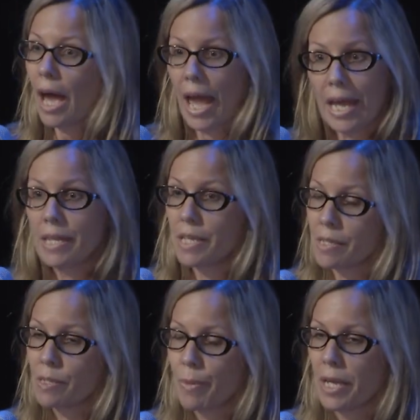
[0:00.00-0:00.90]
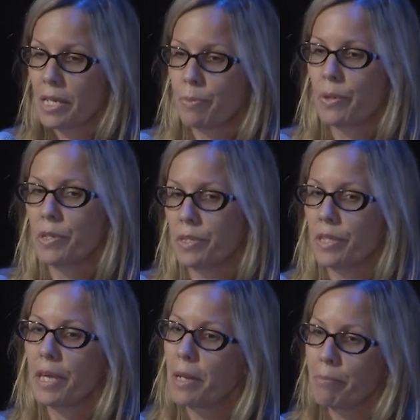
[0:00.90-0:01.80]
And this is my experience,
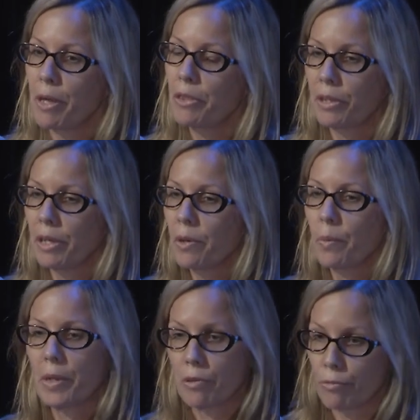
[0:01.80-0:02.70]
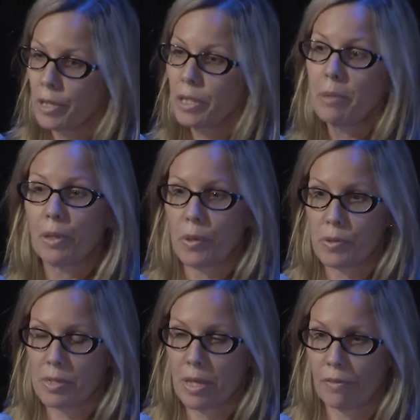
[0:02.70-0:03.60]
that then a month later, when he really blows
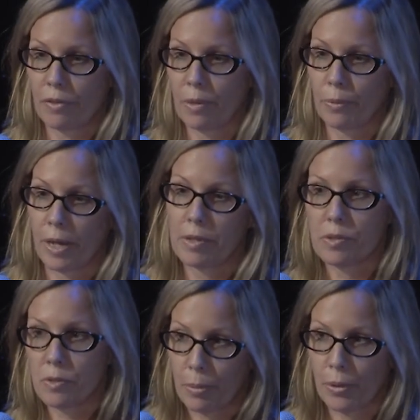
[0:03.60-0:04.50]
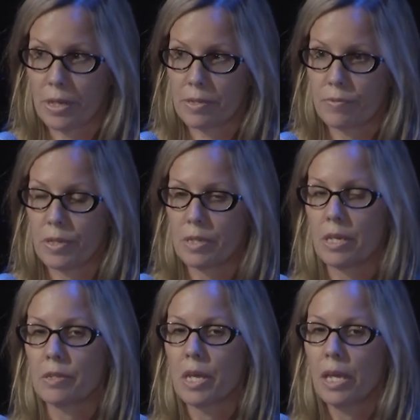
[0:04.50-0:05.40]
his life up, right, because it's a progressive
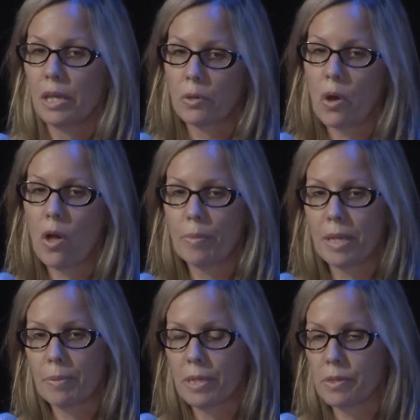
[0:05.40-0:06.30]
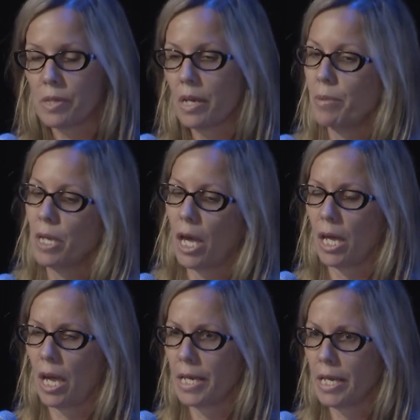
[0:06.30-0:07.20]
disease, he'll call me up and he'll say to me,
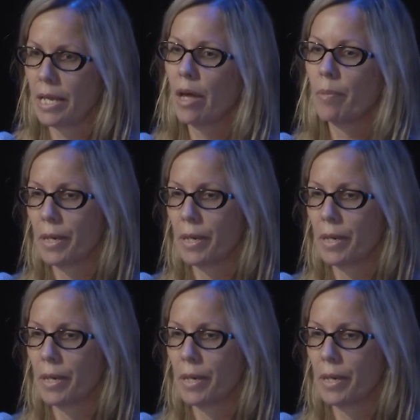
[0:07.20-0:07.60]
I need help.